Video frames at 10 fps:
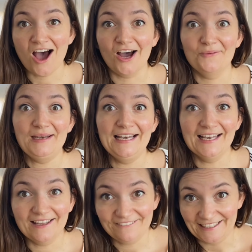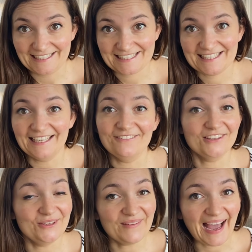I would love it if
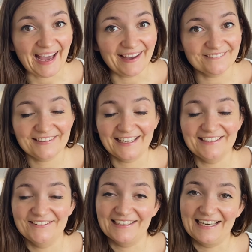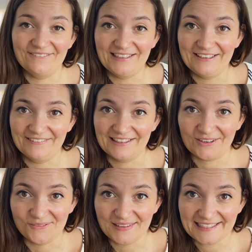you have, and you can let me know in the
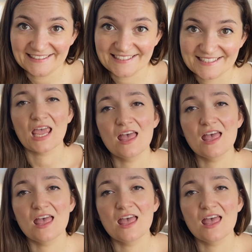comments.